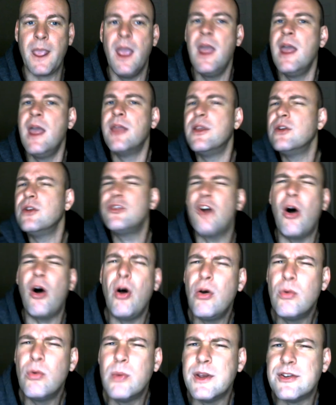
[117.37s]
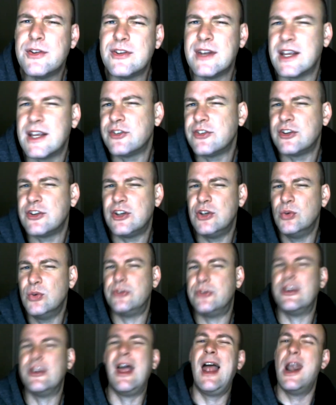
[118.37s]
There's always an
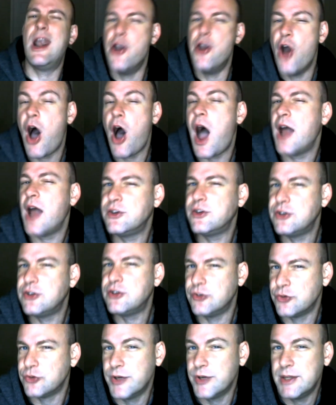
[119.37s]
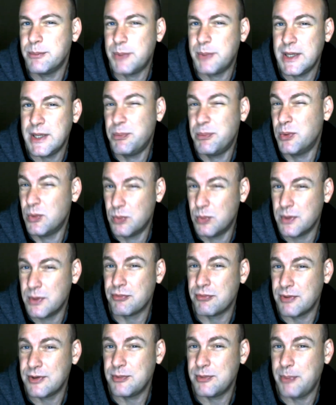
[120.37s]
excuse not to treat people with
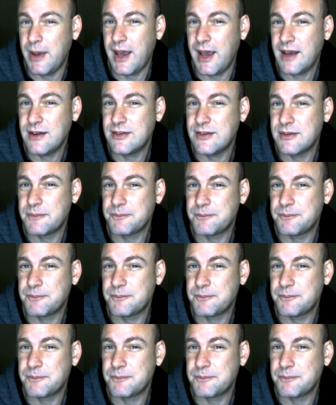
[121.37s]
respect.